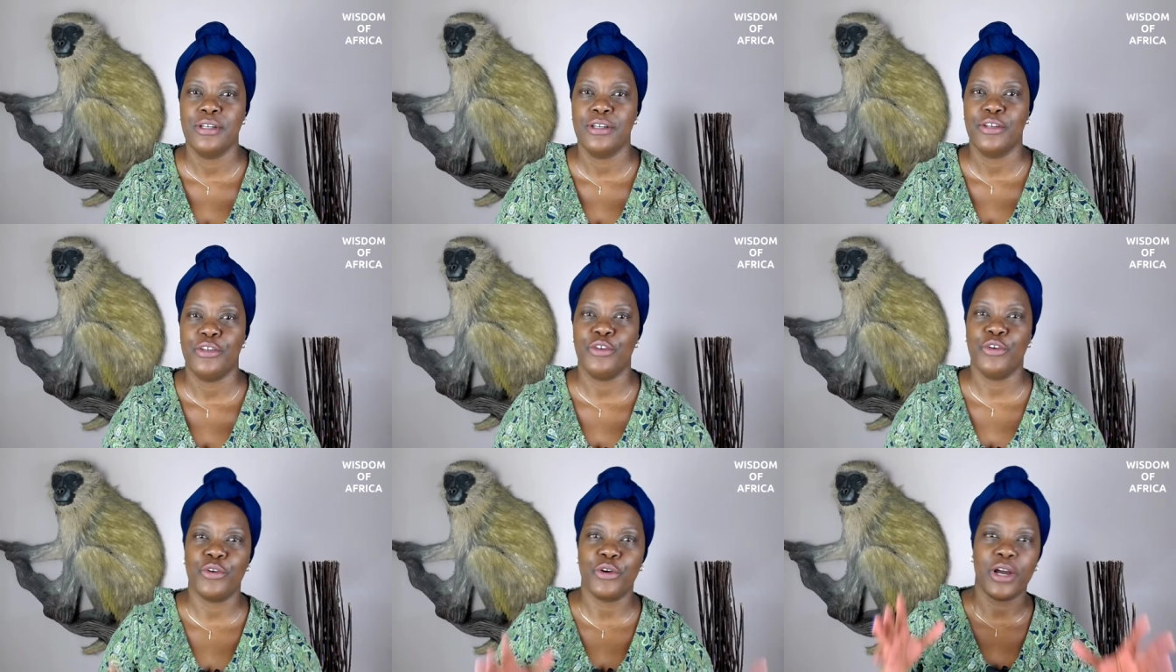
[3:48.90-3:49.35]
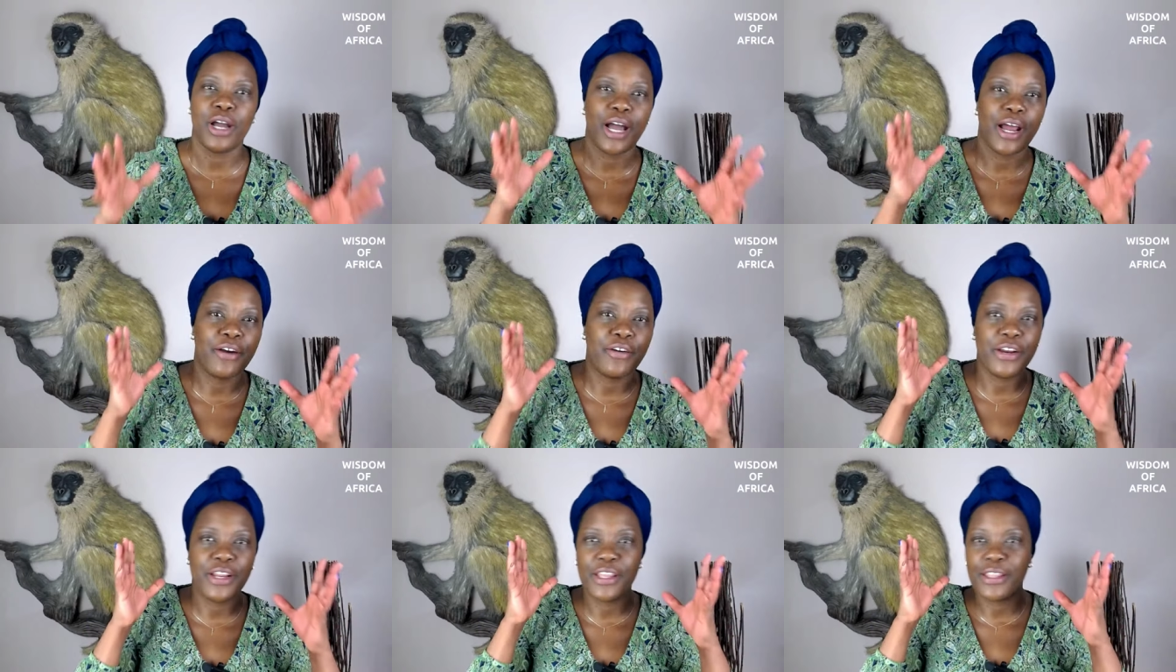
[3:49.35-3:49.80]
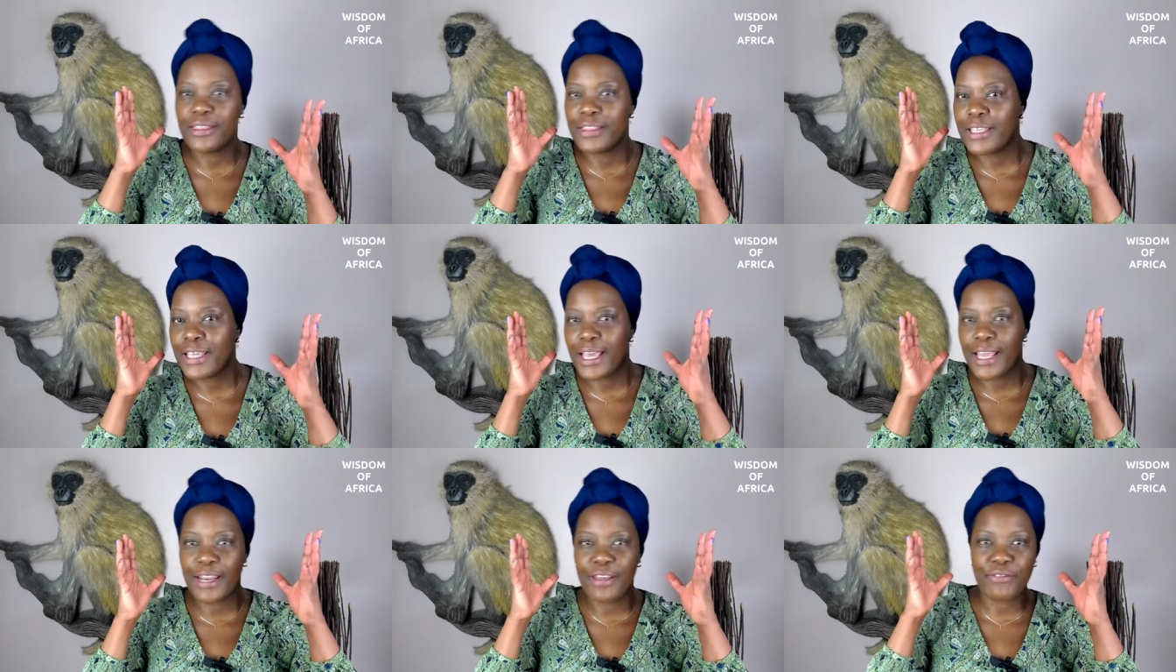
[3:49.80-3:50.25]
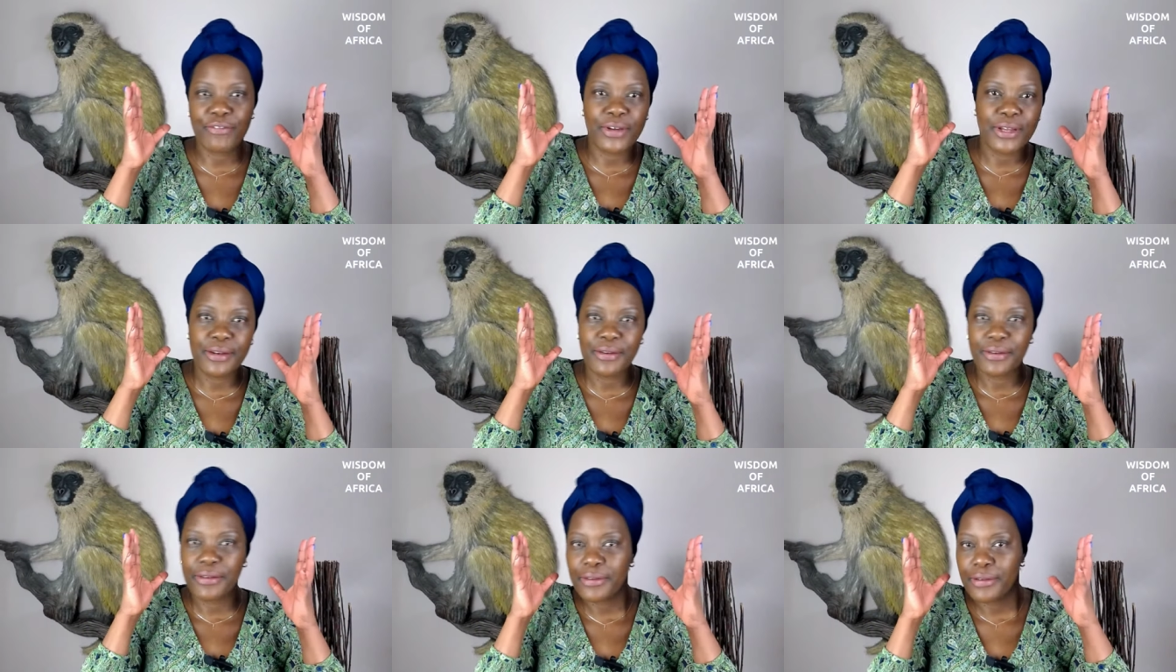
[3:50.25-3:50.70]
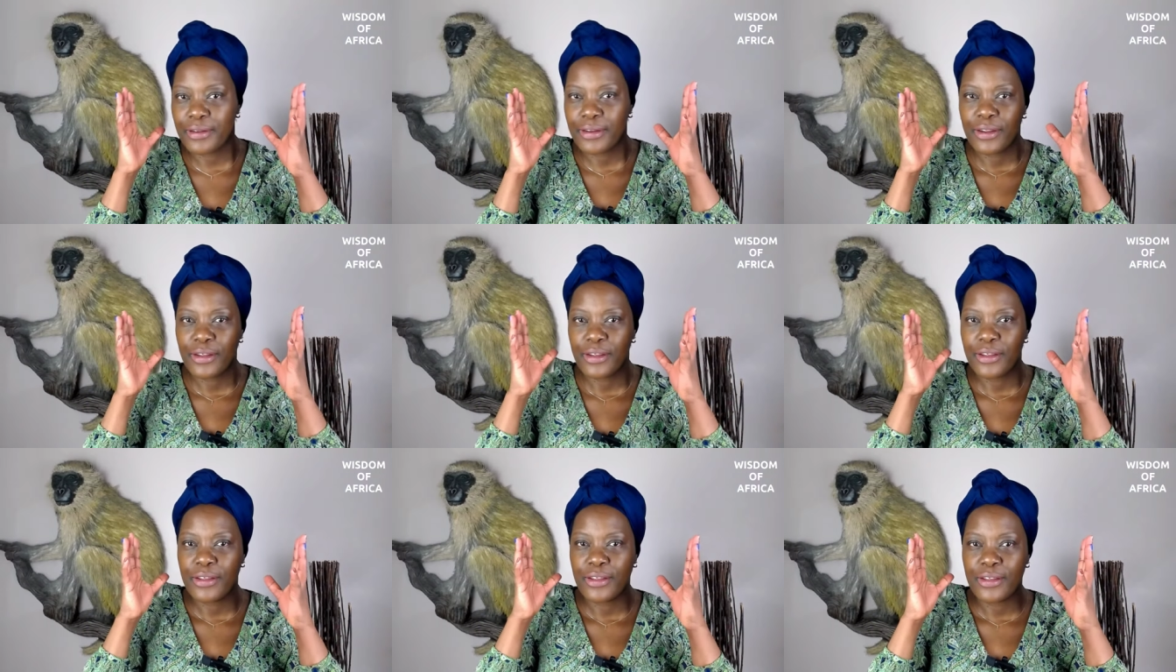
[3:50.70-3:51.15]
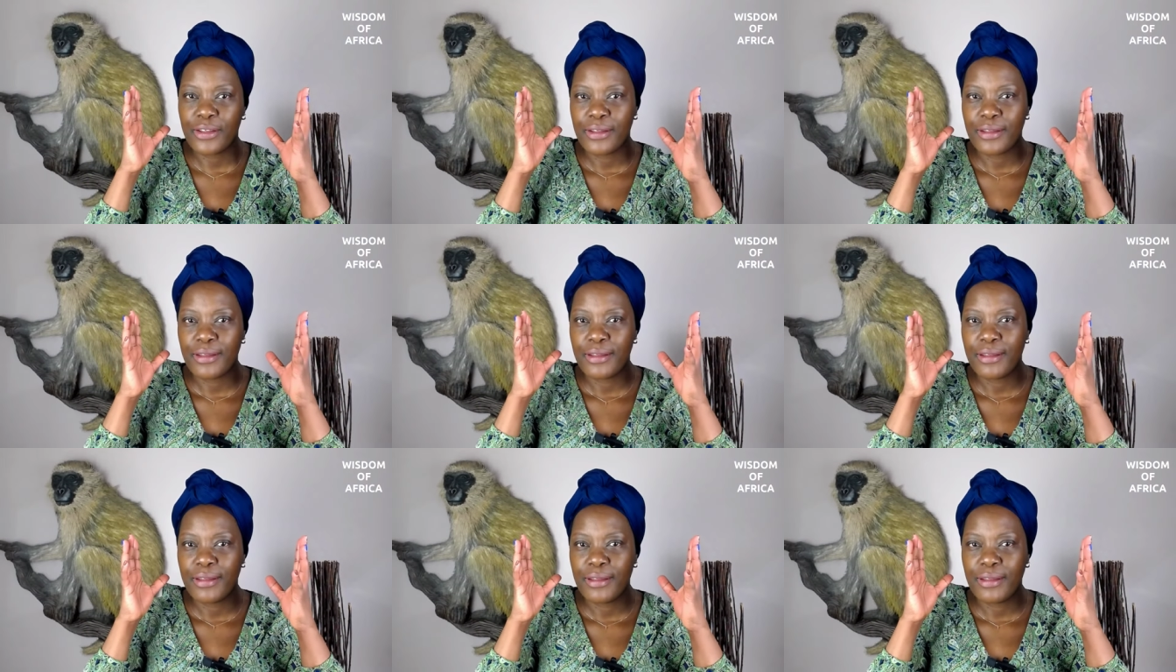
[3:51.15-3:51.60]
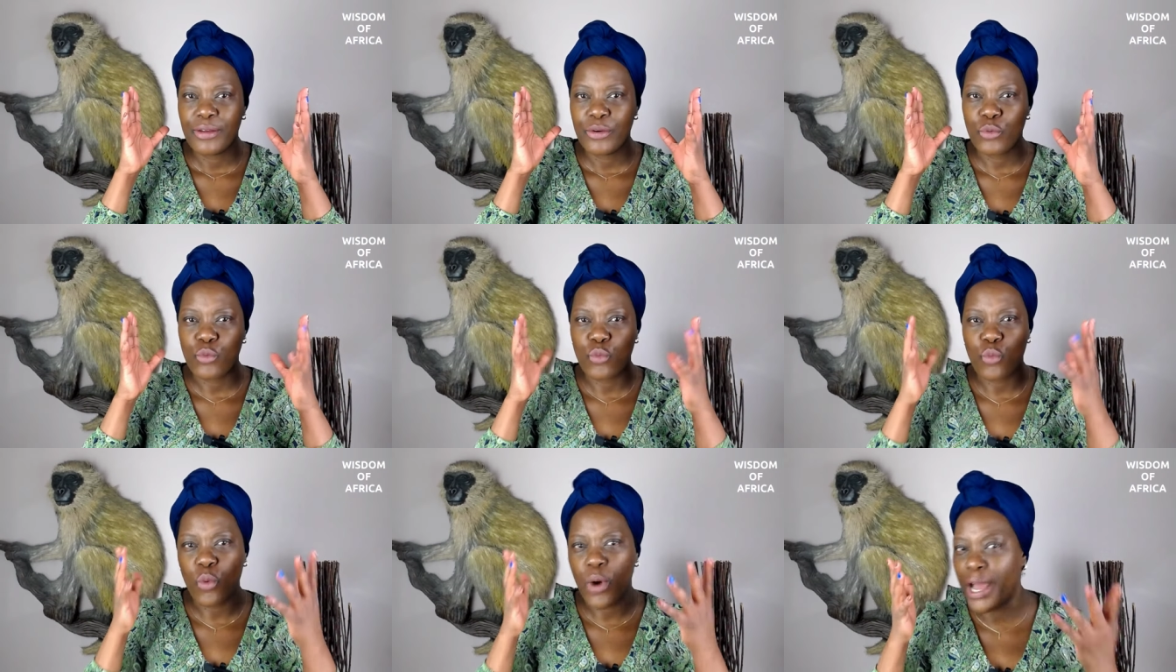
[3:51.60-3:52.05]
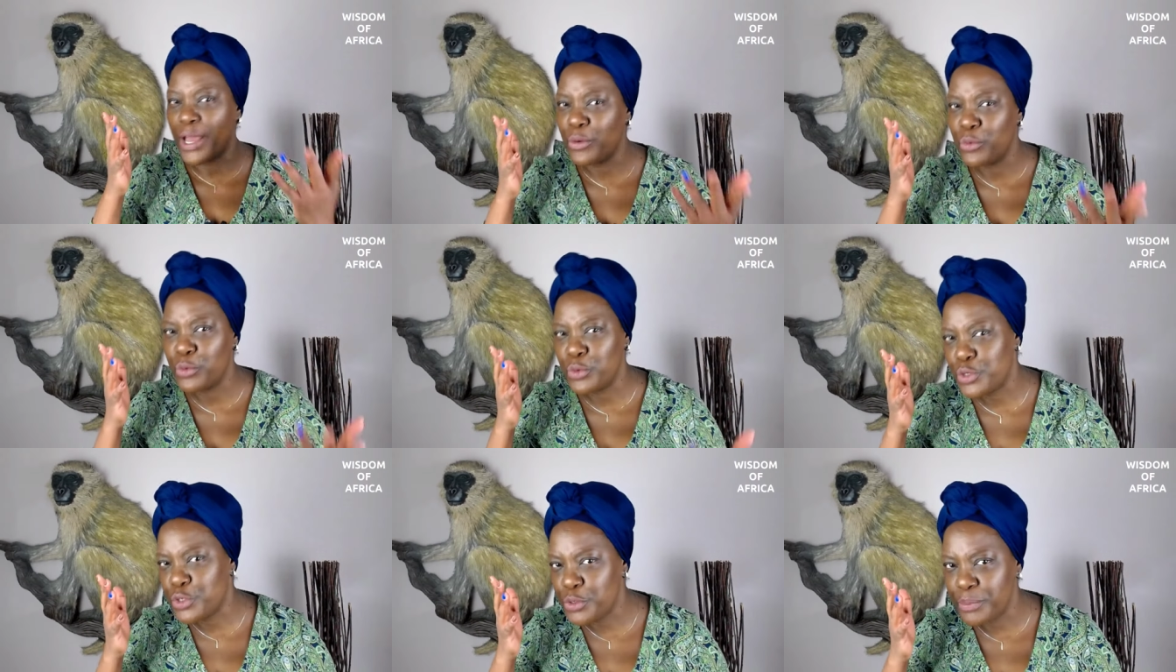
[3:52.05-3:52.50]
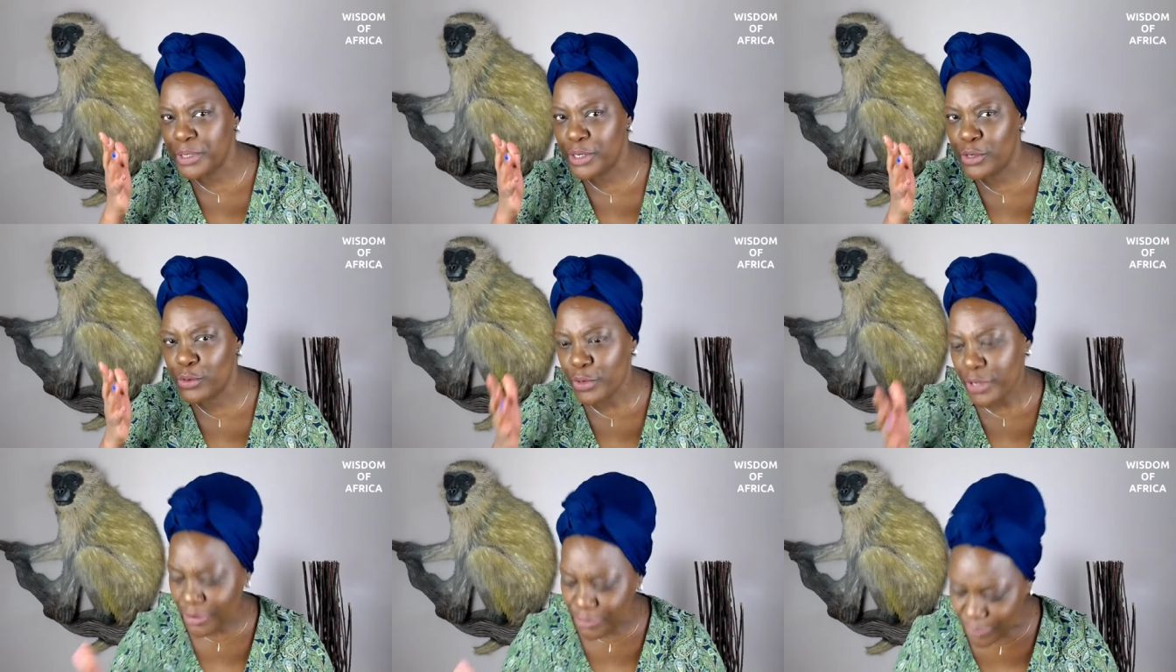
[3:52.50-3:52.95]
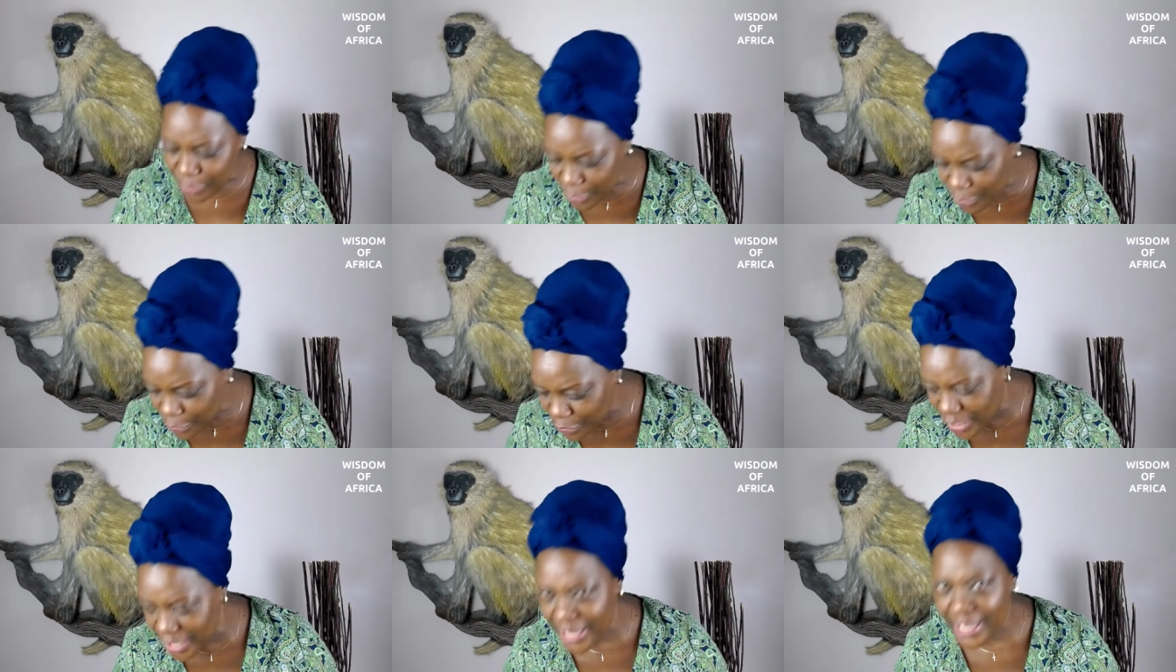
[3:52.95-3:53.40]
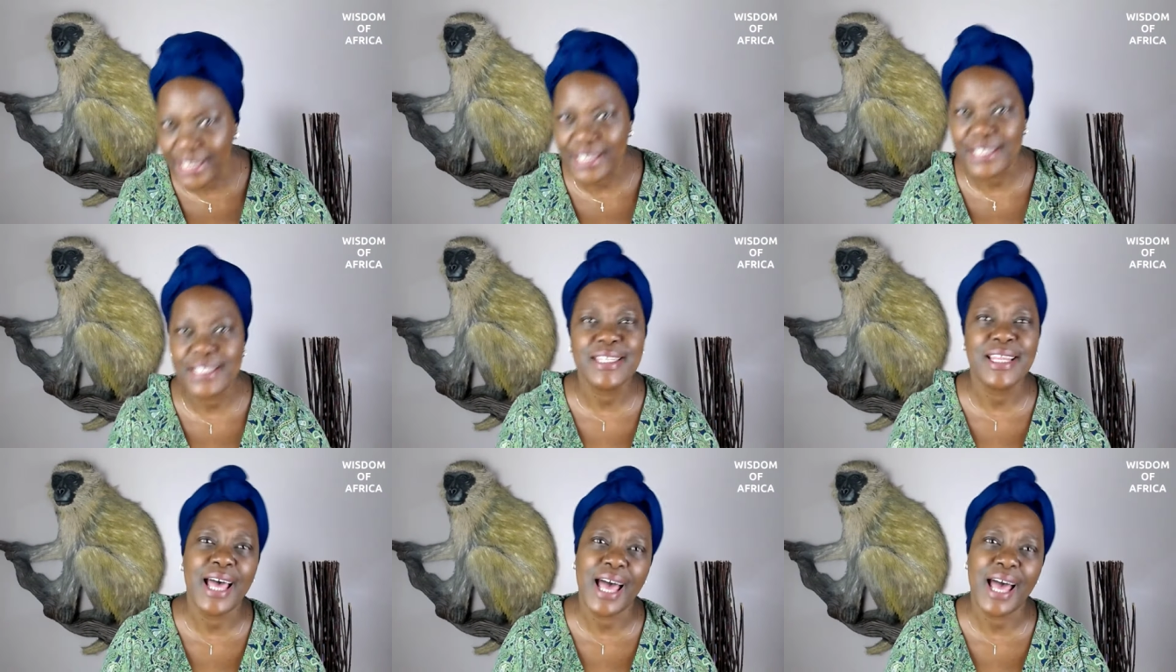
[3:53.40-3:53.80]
You're carrying the elephant. Why would you be looking for crickets